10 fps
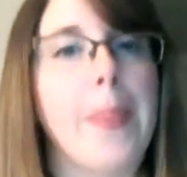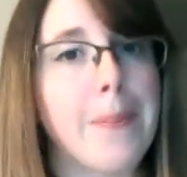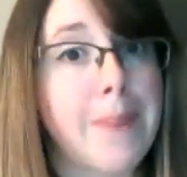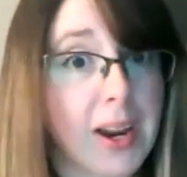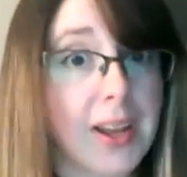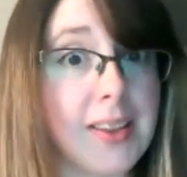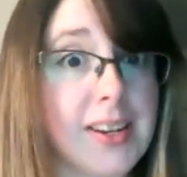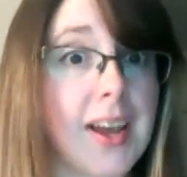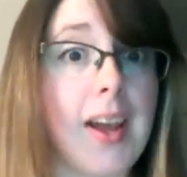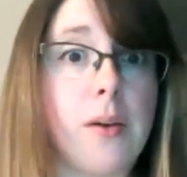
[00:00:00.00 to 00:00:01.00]
Back in the
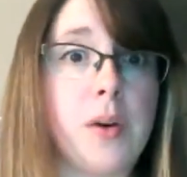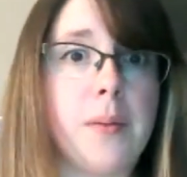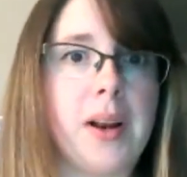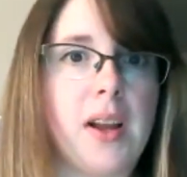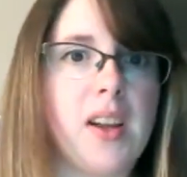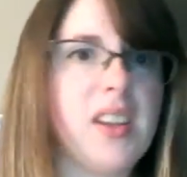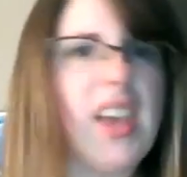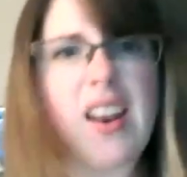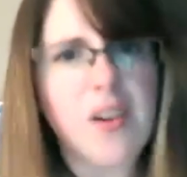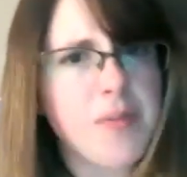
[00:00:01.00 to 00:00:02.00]
day, I would have been like,
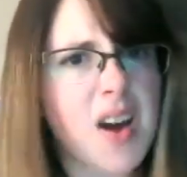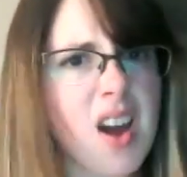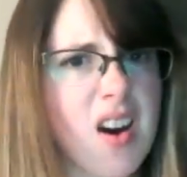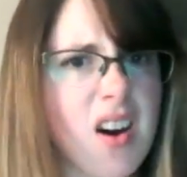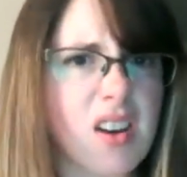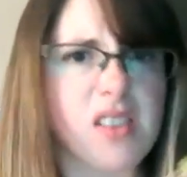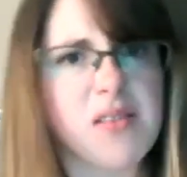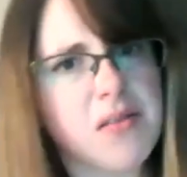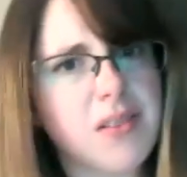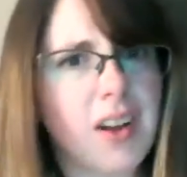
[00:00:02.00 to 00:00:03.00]
get off my ass,
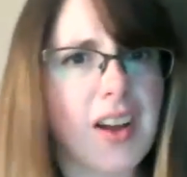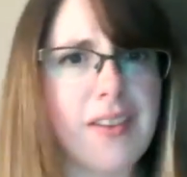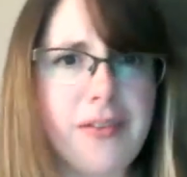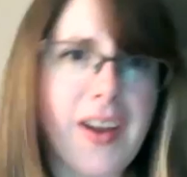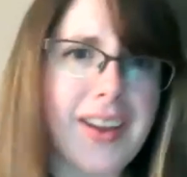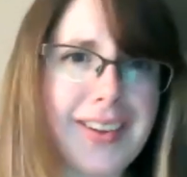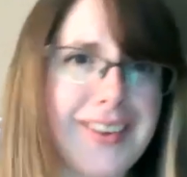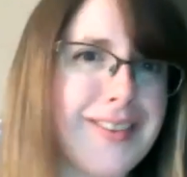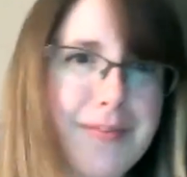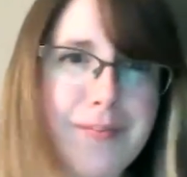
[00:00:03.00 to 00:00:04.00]
like
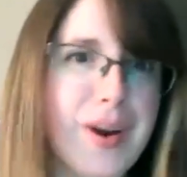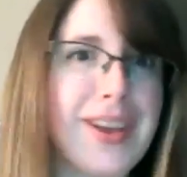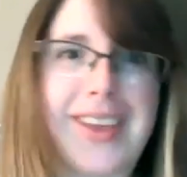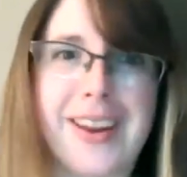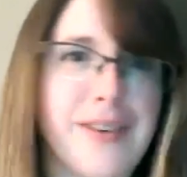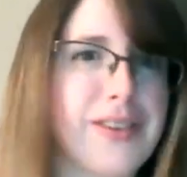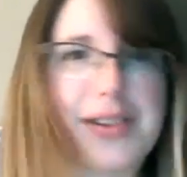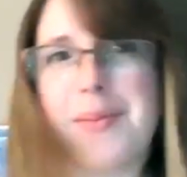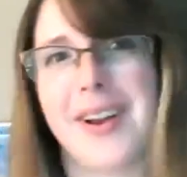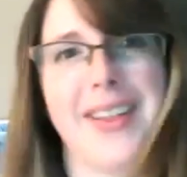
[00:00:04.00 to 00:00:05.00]
fake braking or
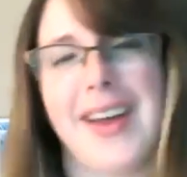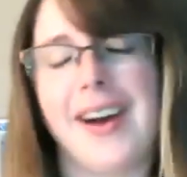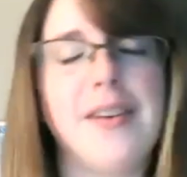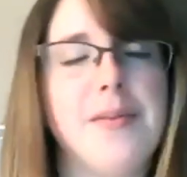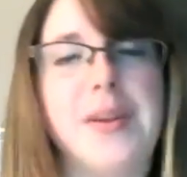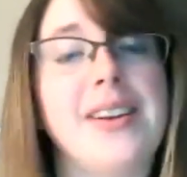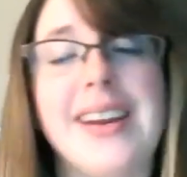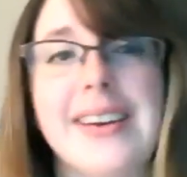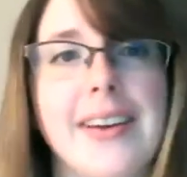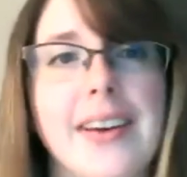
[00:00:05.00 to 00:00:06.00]
something like that. I'd be an
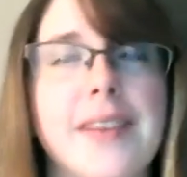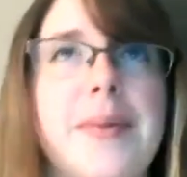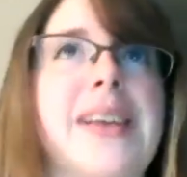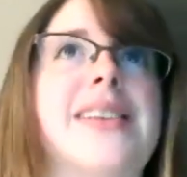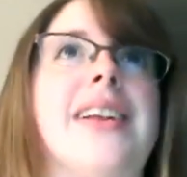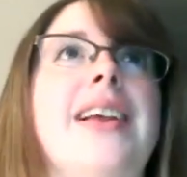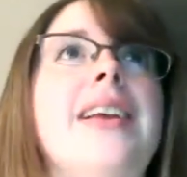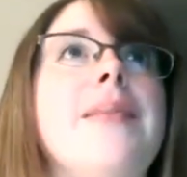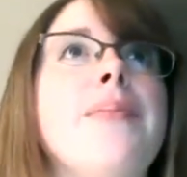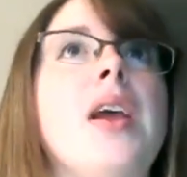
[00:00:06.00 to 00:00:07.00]
idiot,
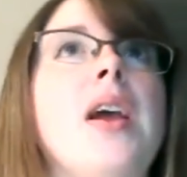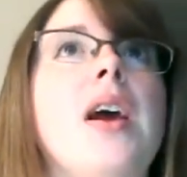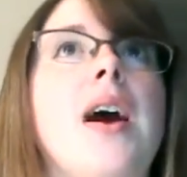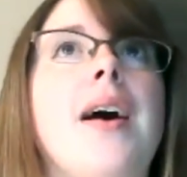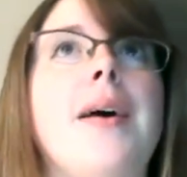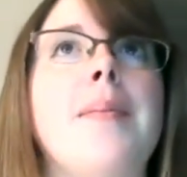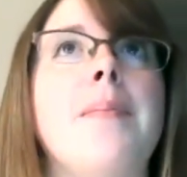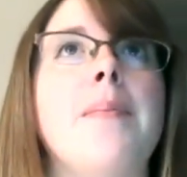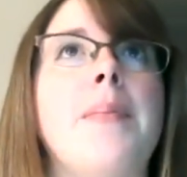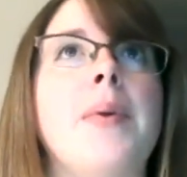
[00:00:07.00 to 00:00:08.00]
basically.
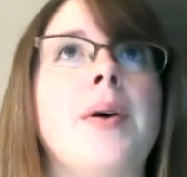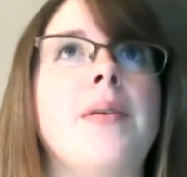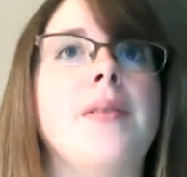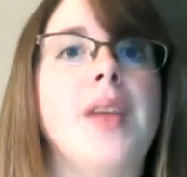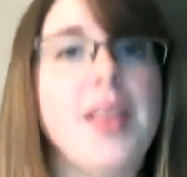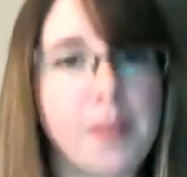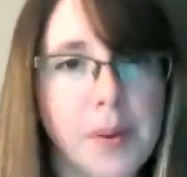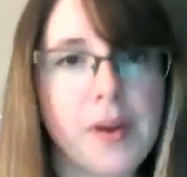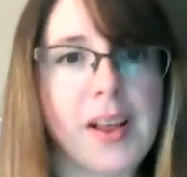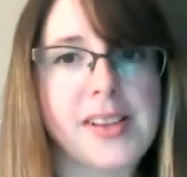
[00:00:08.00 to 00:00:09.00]
But in the
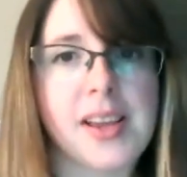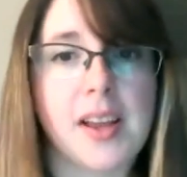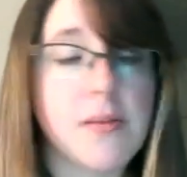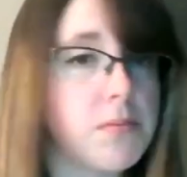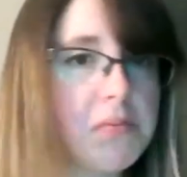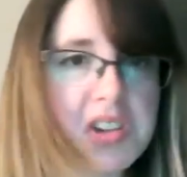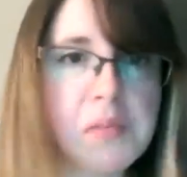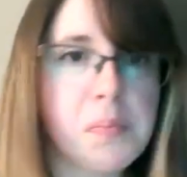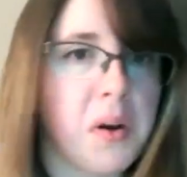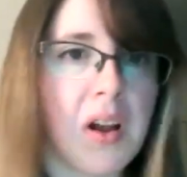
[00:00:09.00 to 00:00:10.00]
book, they say,
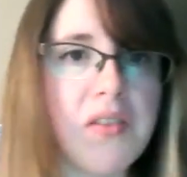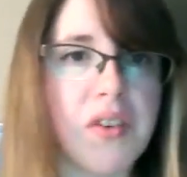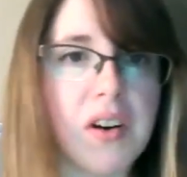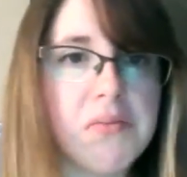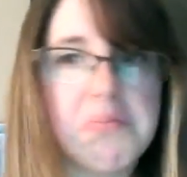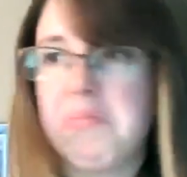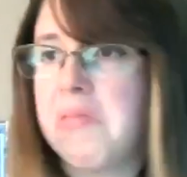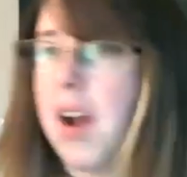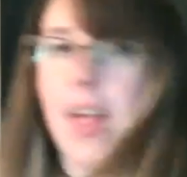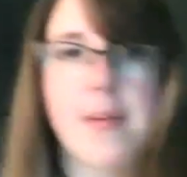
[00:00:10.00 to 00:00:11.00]
just pull over,
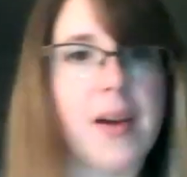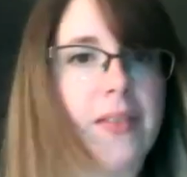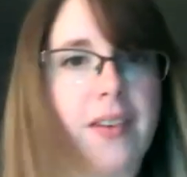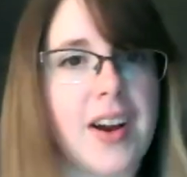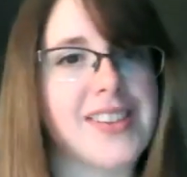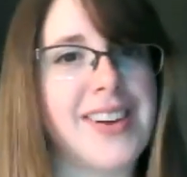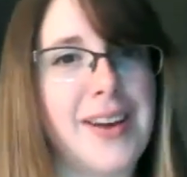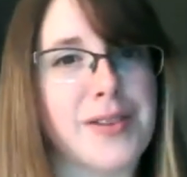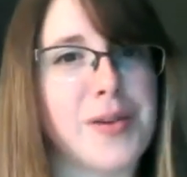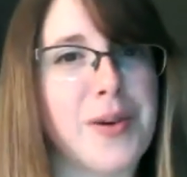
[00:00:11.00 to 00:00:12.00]
let them have their accident
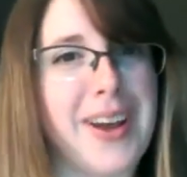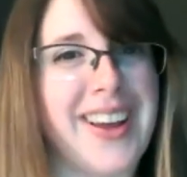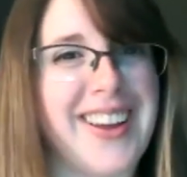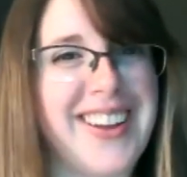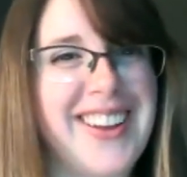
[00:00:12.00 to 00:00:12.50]
elsewhere.